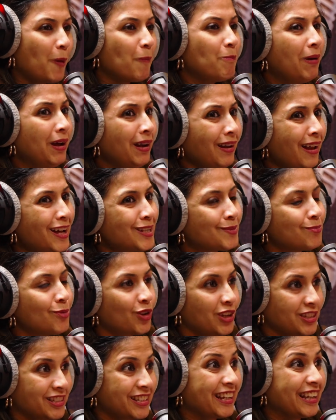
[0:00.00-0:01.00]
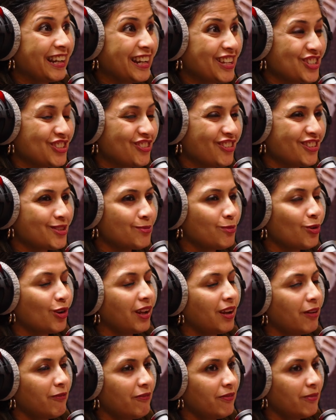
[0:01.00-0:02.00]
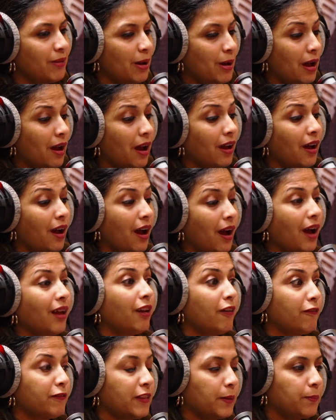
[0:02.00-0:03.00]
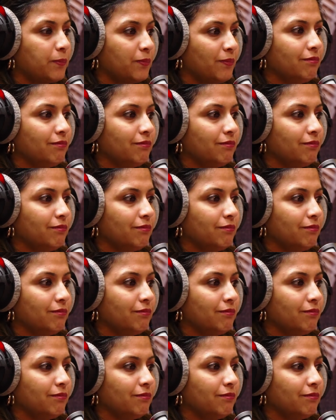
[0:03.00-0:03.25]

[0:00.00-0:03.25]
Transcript: My last book is again a children's book, and I love that